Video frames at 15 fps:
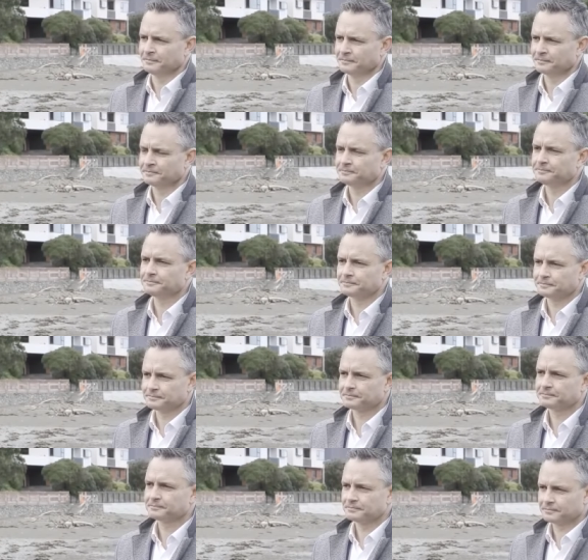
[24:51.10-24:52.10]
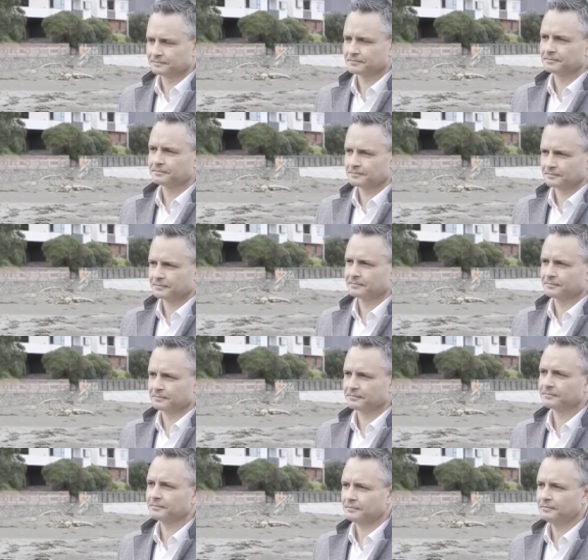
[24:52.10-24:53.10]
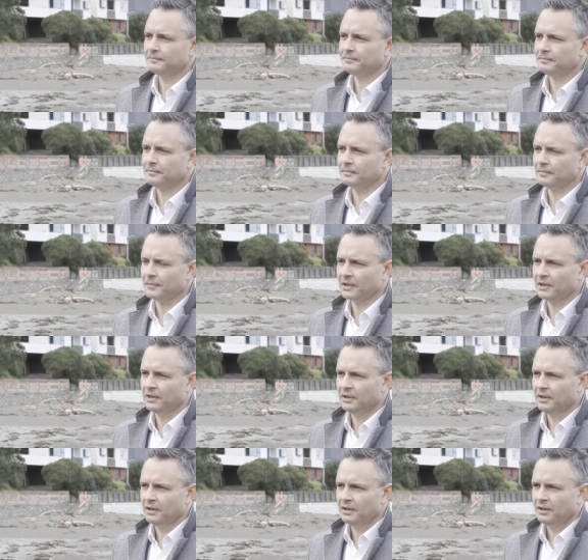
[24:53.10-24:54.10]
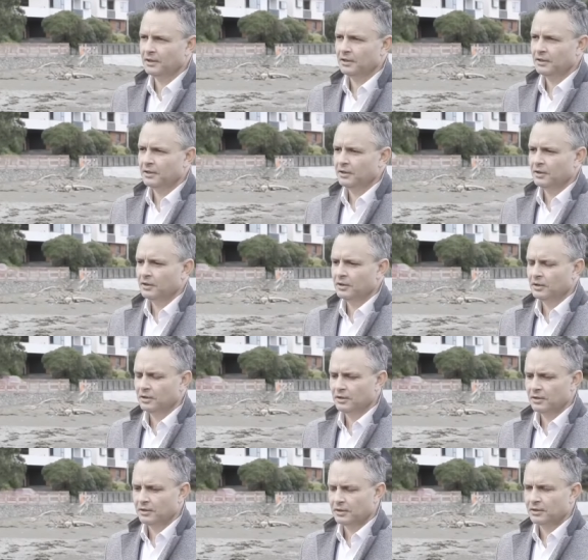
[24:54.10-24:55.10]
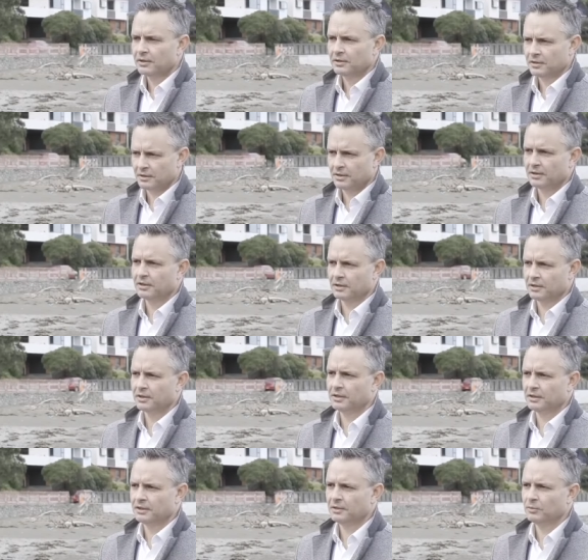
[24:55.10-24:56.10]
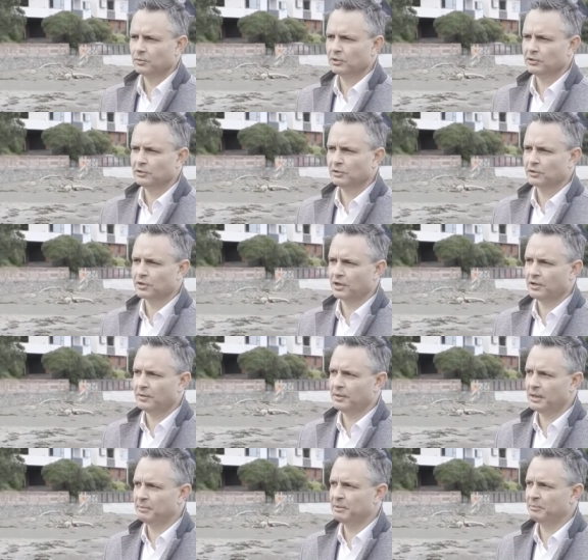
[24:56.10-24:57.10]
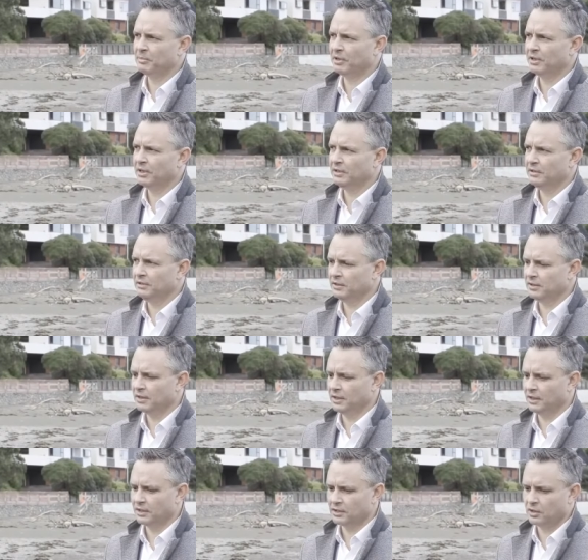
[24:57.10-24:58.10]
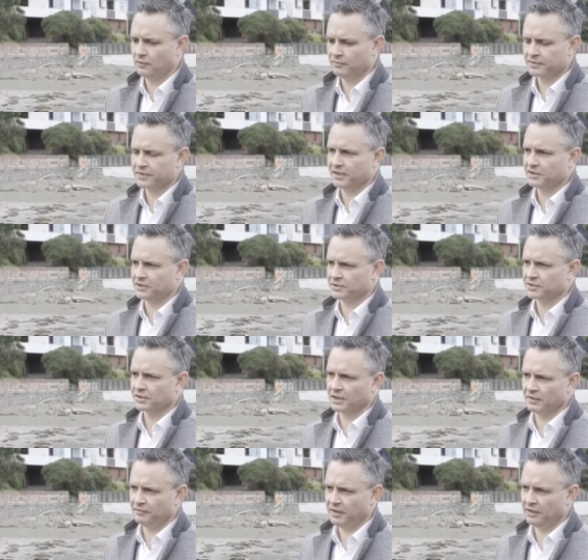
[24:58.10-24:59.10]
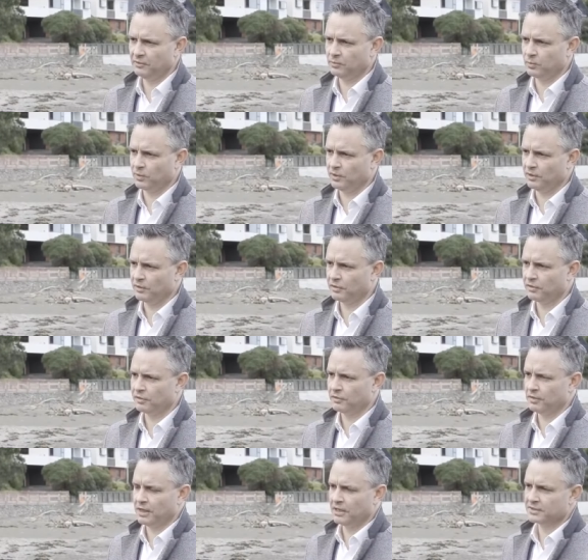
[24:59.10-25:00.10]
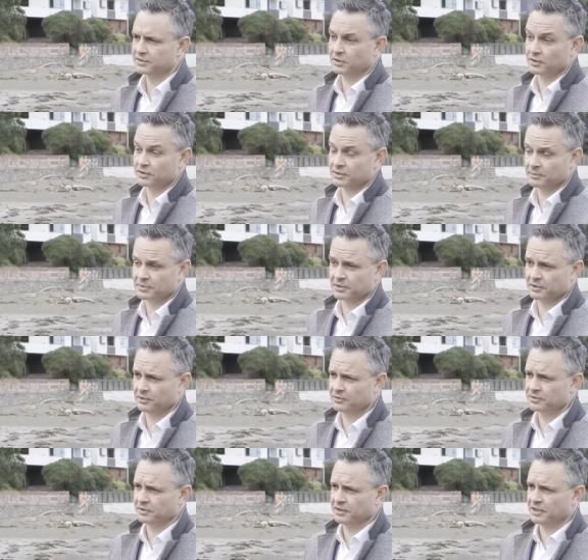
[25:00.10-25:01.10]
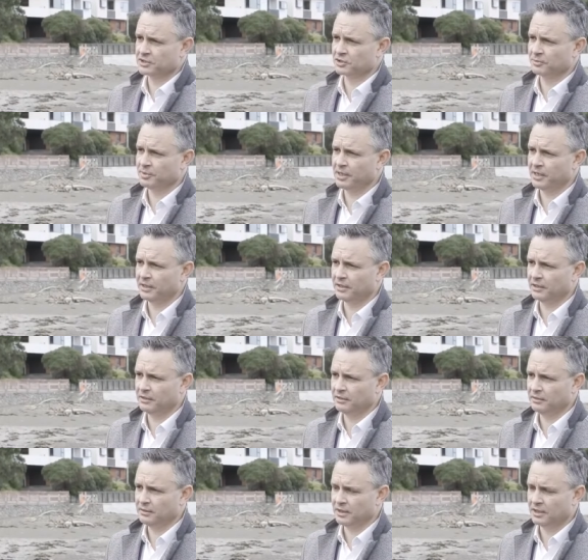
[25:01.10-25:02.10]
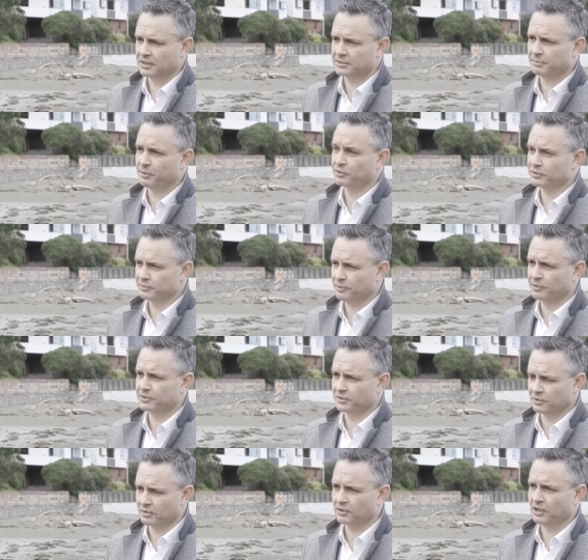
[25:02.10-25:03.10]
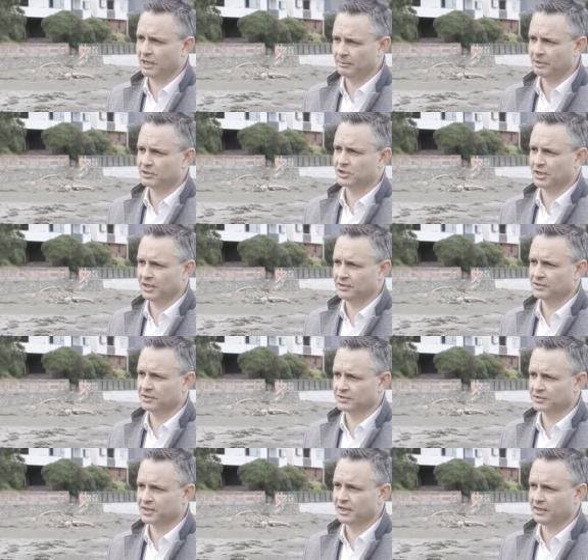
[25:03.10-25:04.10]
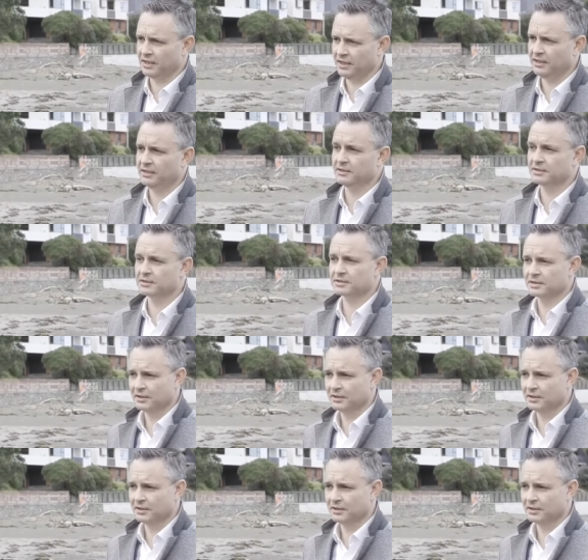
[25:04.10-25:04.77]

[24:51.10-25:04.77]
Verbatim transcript: um, agreement that this is something we need to continue on and that your work won't get vain? Well, look, I, I mean, my uh, conversations that I've had with uh, Scott Simpson, who's the National Party uh, spokesperson on climate change, is that he is